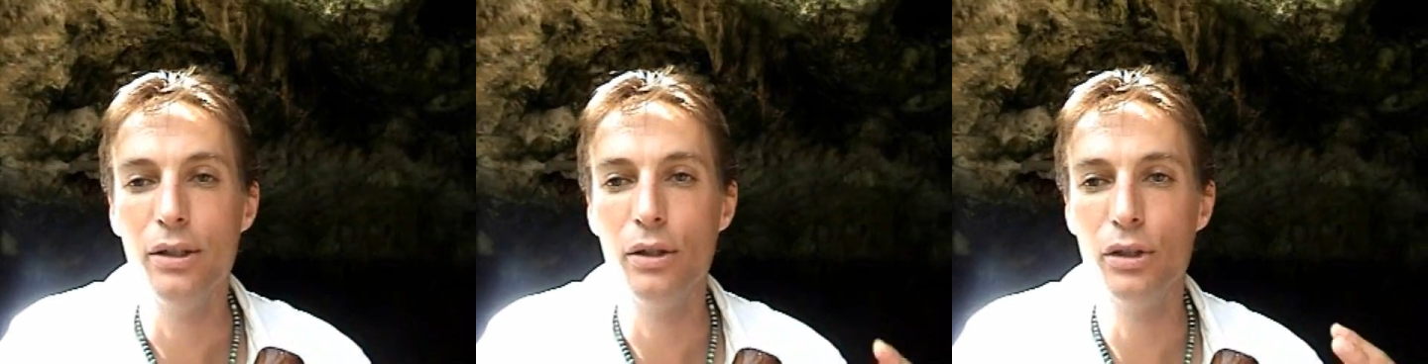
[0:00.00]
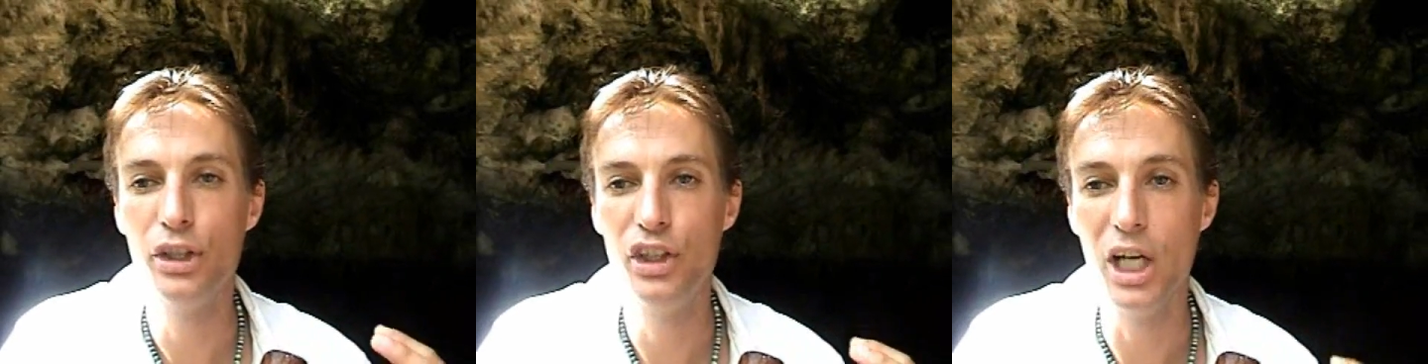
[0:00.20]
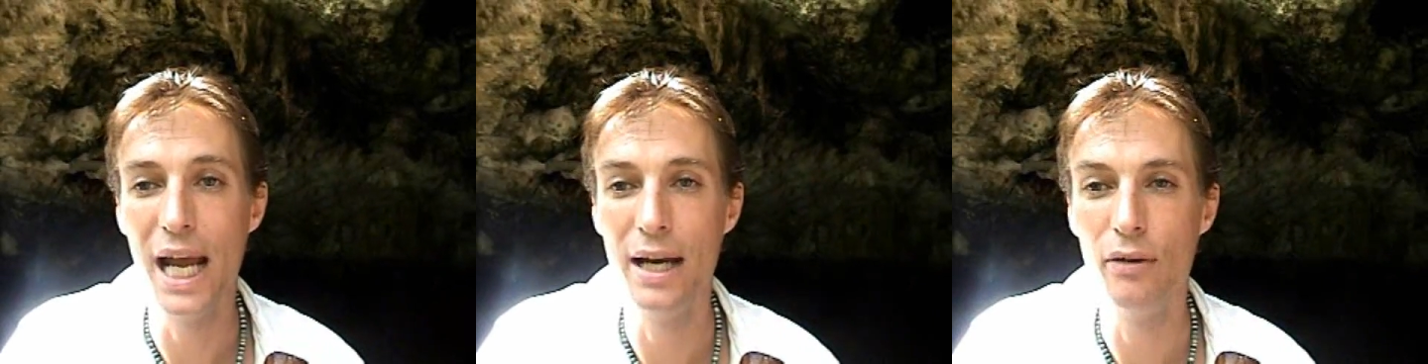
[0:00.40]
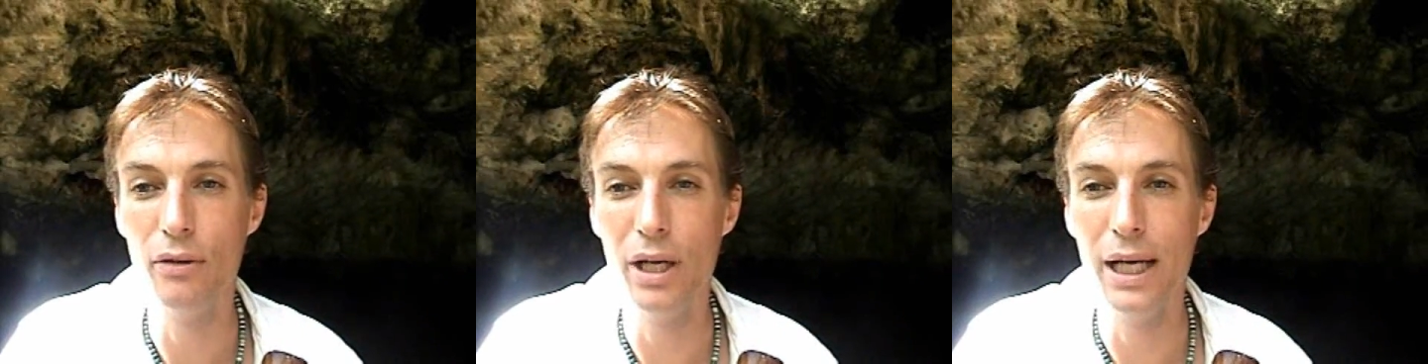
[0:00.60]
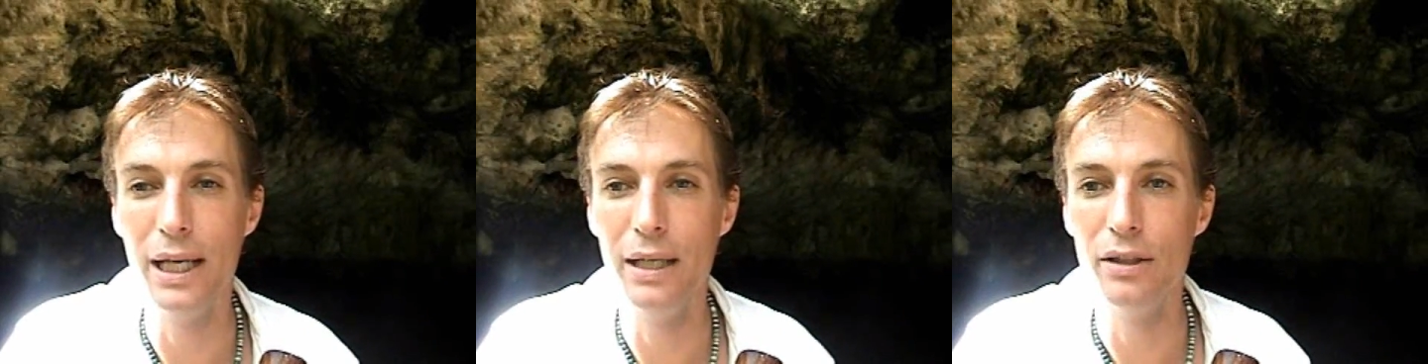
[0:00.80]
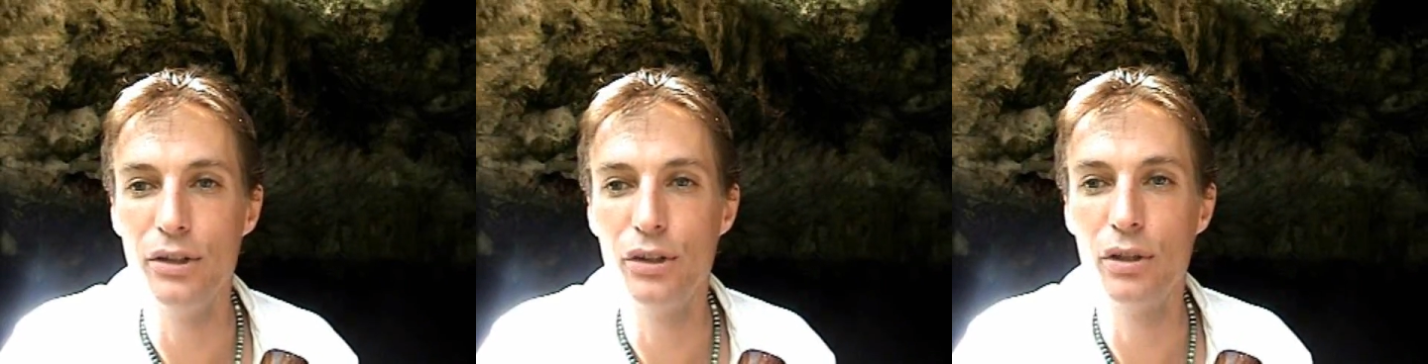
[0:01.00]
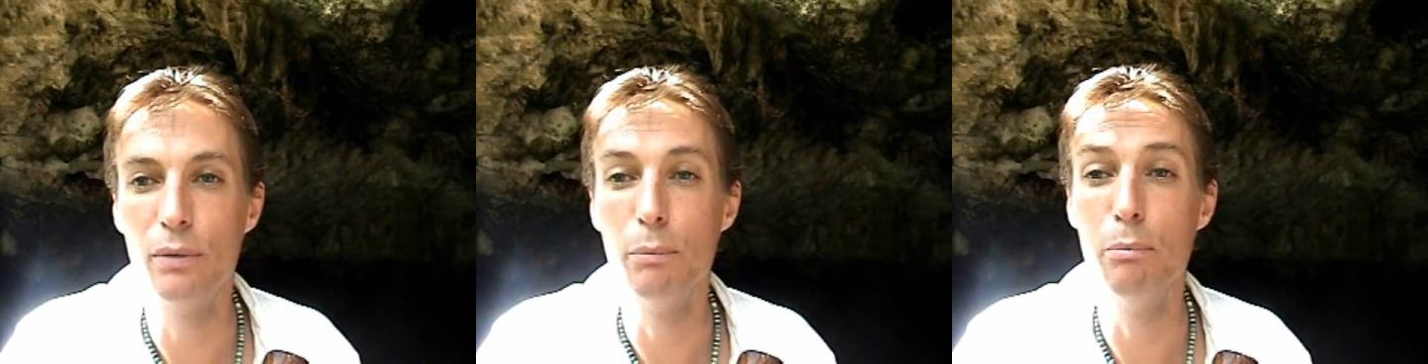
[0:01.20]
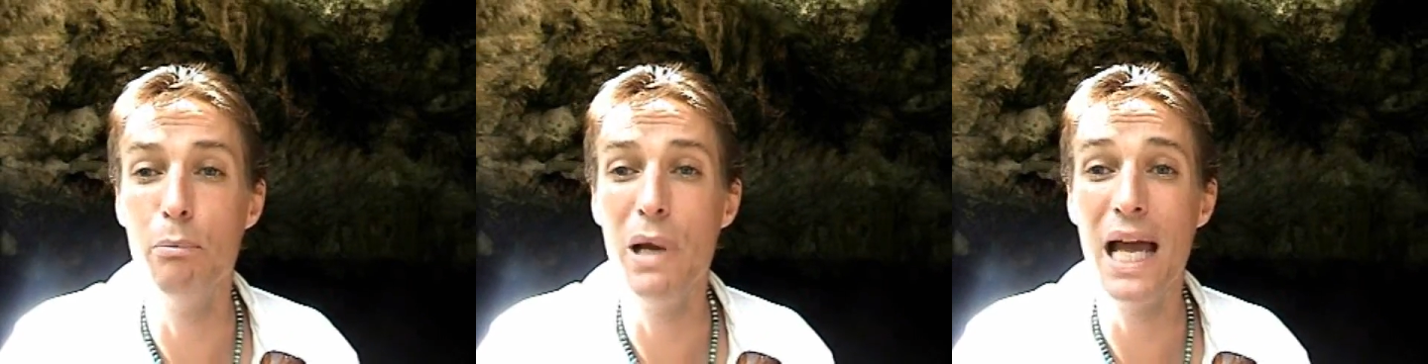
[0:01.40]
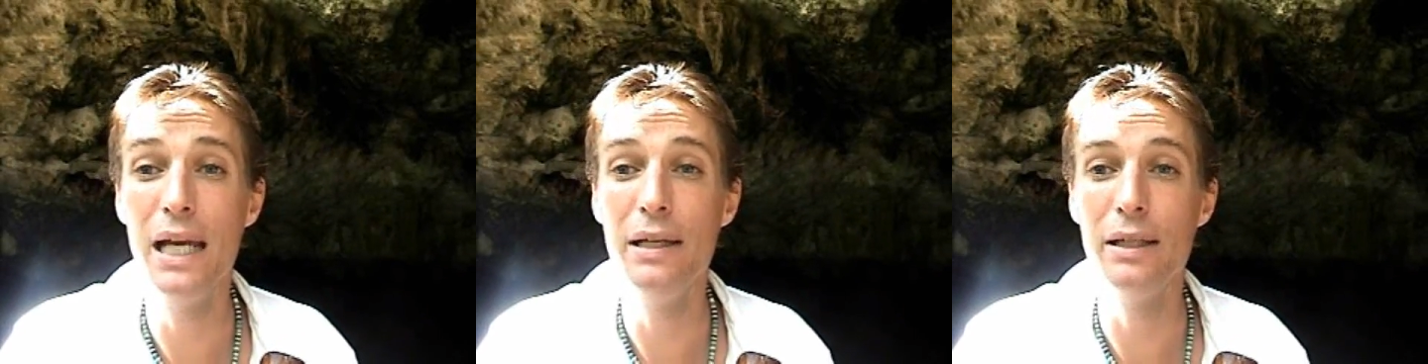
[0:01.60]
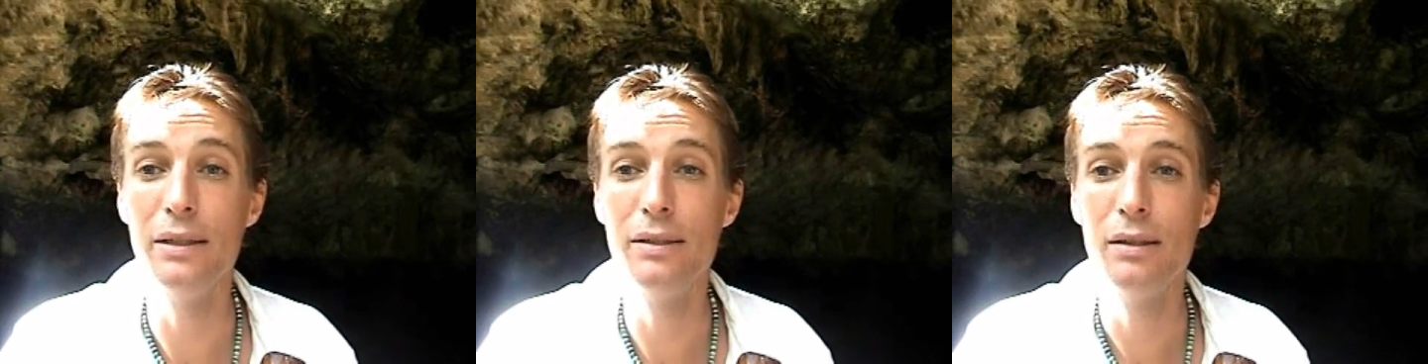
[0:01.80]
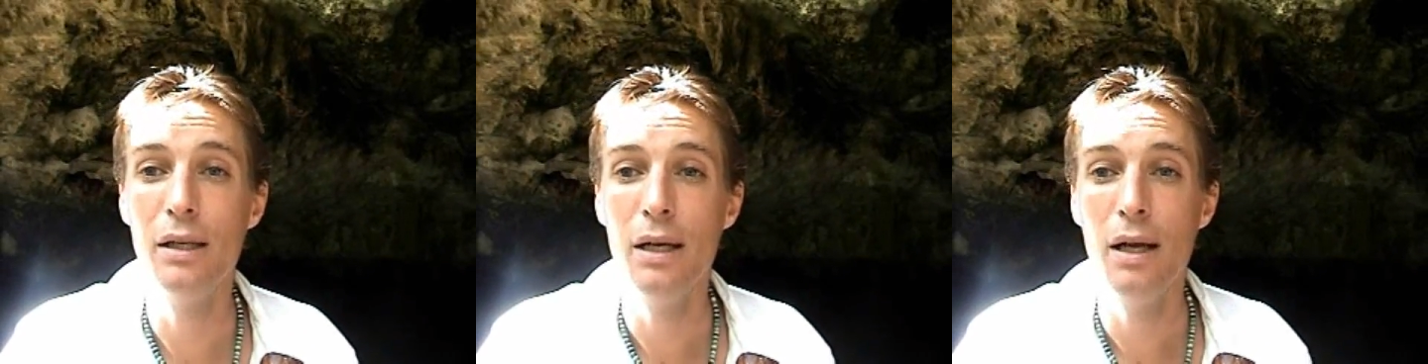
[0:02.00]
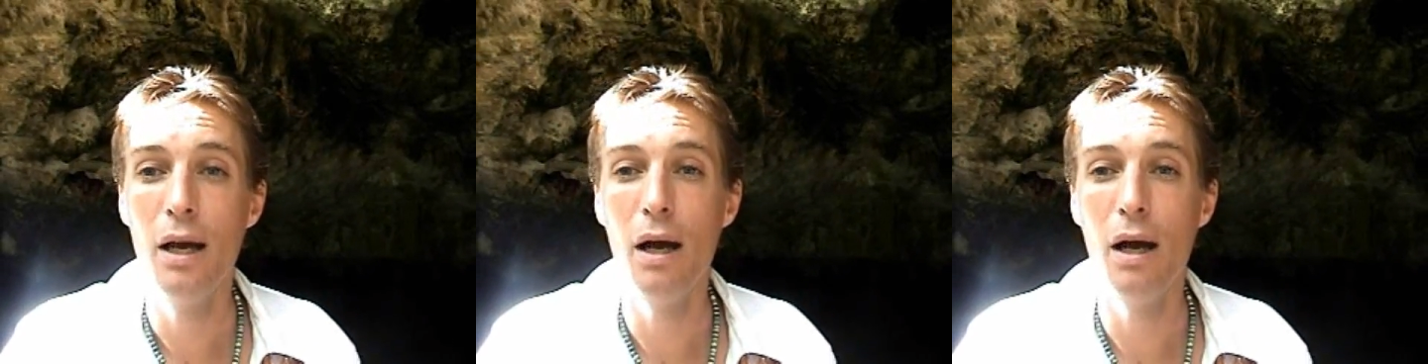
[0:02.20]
you're generating a tremendous